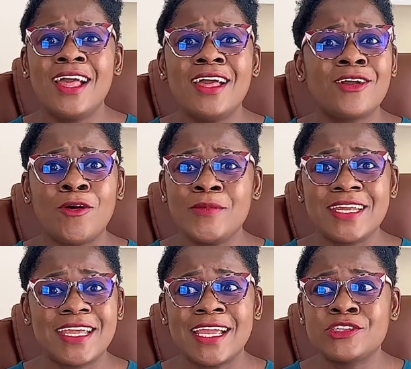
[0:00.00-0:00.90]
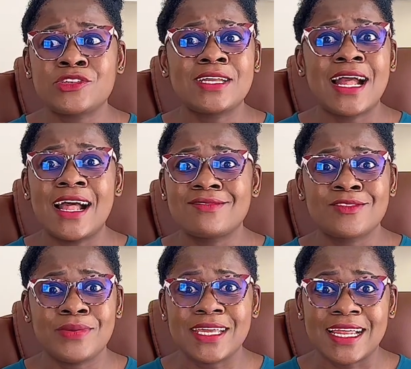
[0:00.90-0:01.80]
communication has to
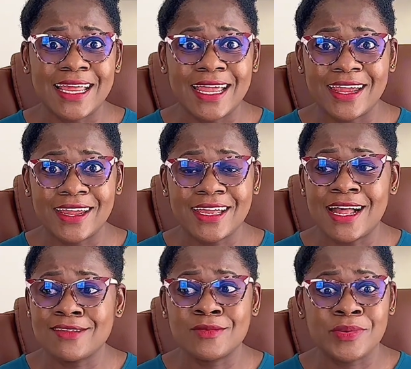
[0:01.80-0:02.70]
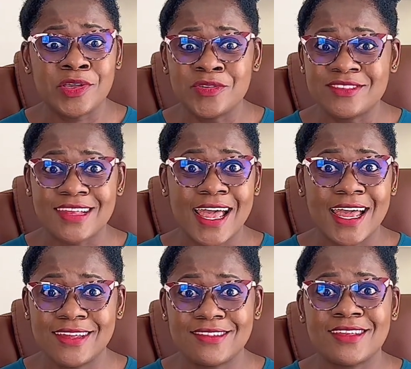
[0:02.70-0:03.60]
be clear, it has to be
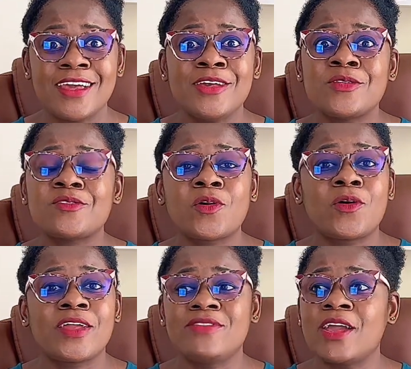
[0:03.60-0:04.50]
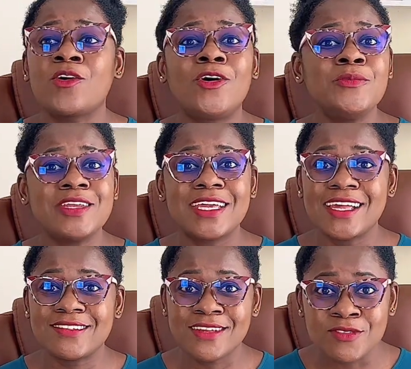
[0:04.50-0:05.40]
concise. So if they're
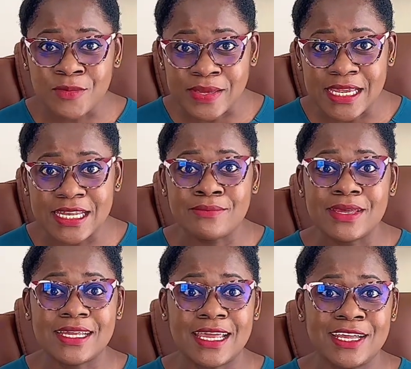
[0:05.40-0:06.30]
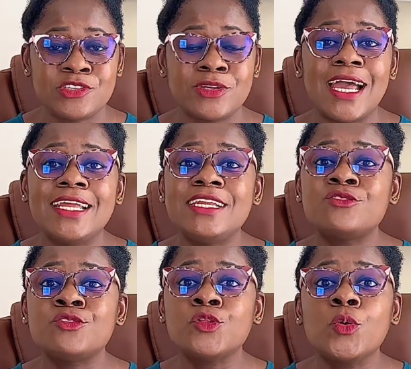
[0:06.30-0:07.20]
communicating to me in a medication, I need
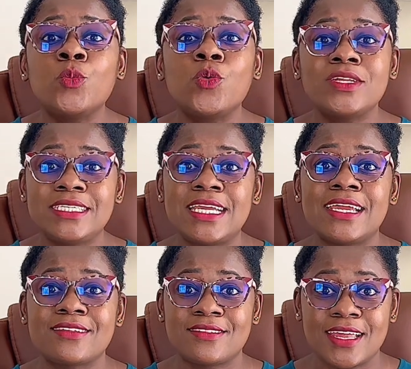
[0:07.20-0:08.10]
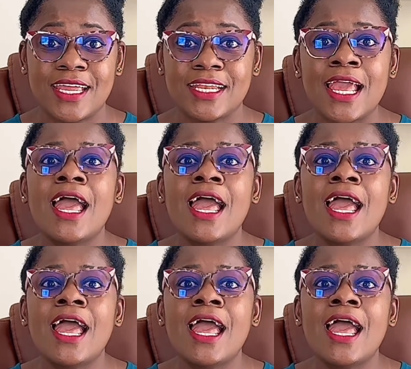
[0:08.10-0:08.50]
to know what they are saying.